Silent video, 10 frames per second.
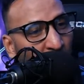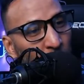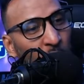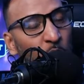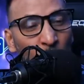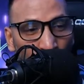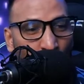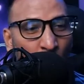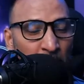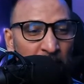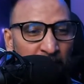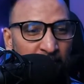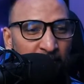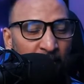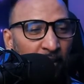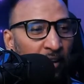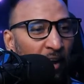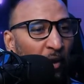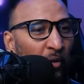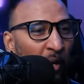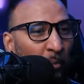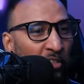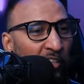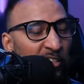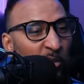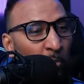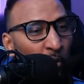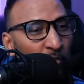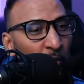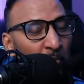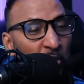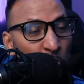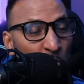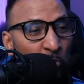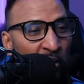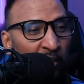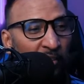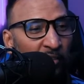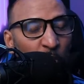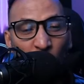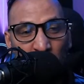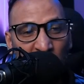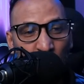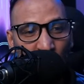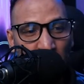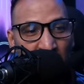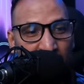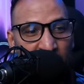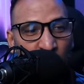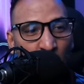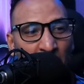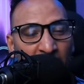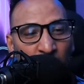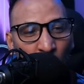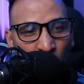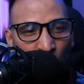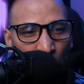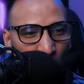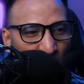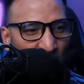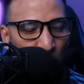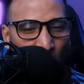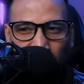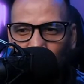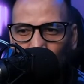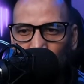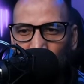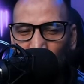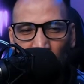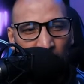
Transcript: I'm going to do more of these. I really appreciate the support from the YouTube channel, the website. We have extvmedia.com where we have write-ups.